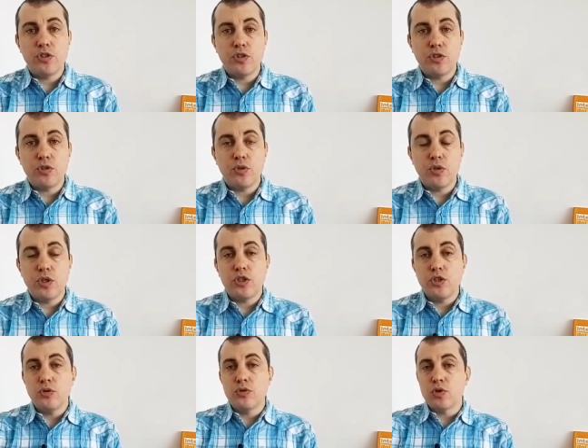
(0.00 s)
to
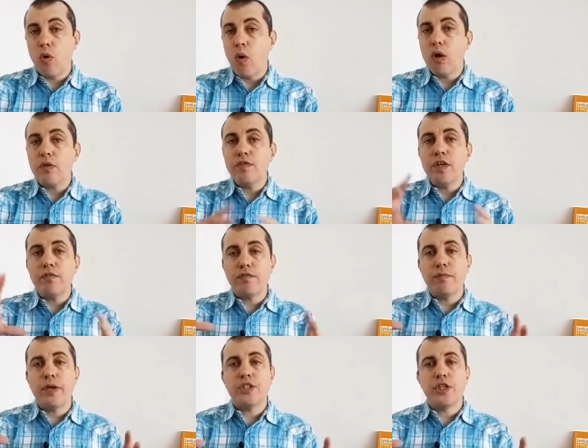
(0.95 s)
use all of the
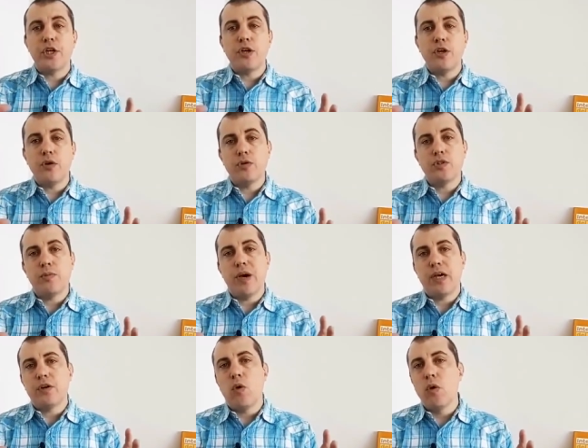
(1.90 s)
information it knows
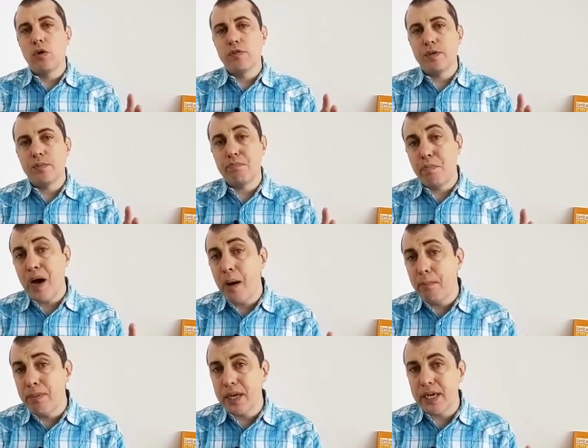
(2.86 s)
about all of the
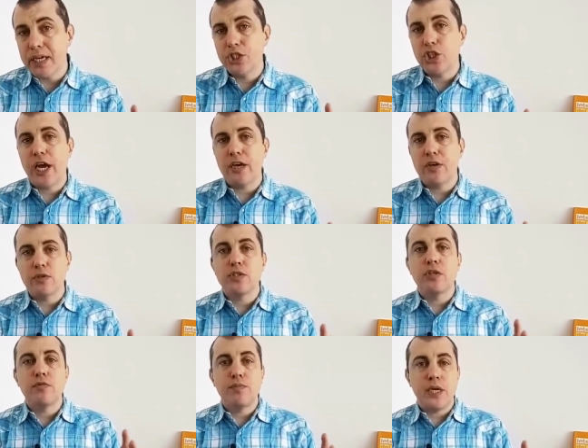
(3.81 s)
public channels
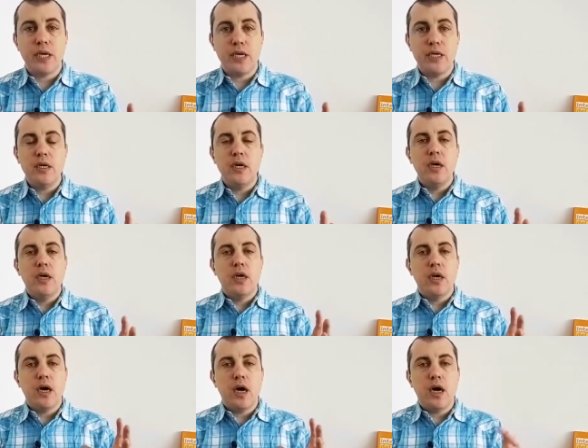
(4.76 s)
that have been
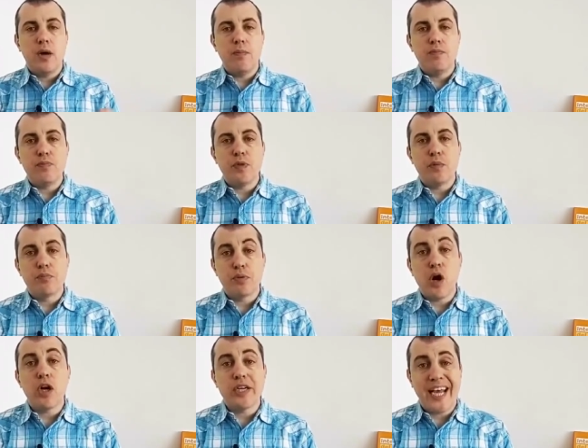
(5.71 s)
um,
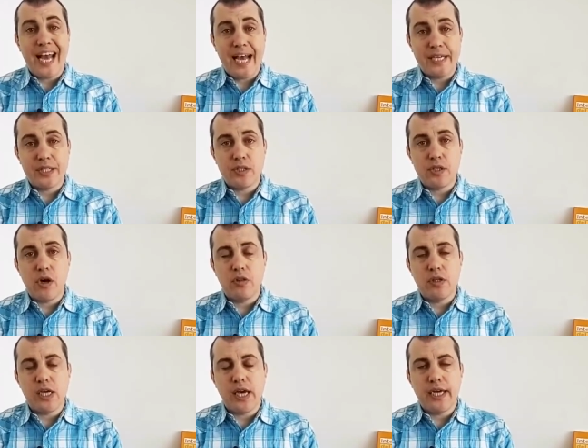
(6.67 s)
broadcast
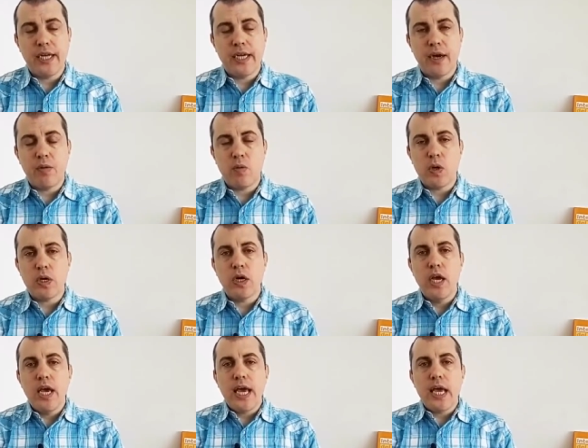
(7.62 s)
on the Lightning Network
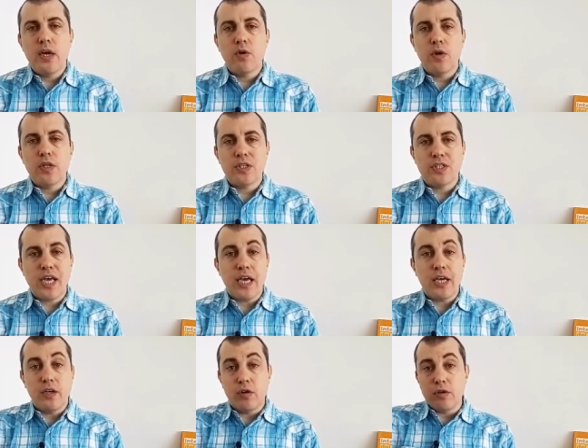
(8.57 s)
in order to say,
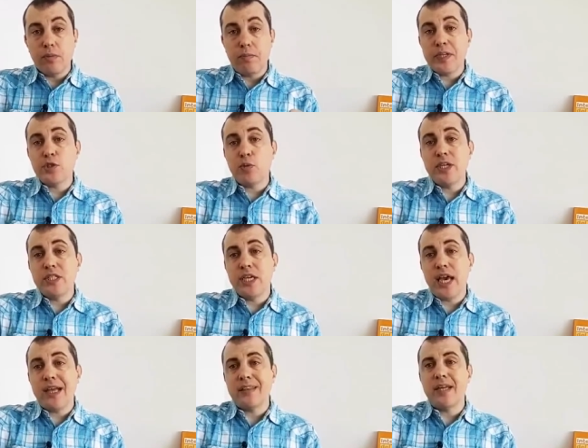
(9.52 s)
you know, the best way
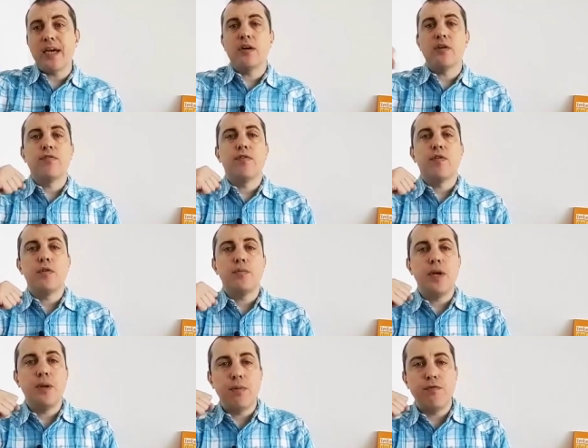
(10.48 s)
to get there for the
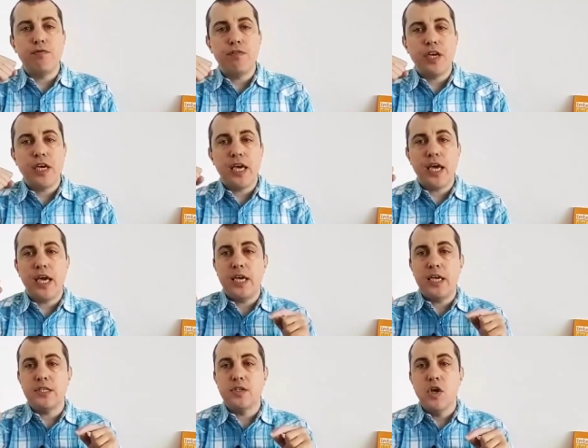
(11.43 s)
minimum fee
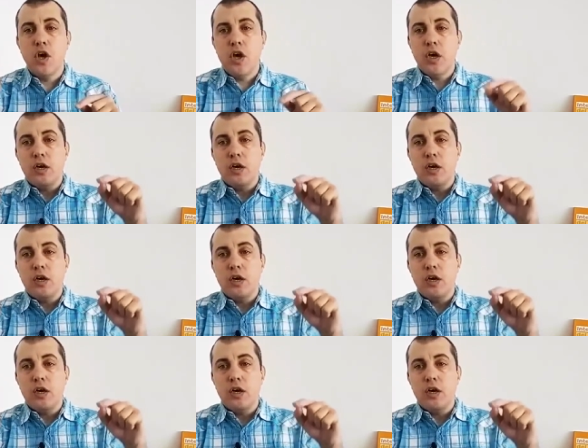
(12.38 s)
is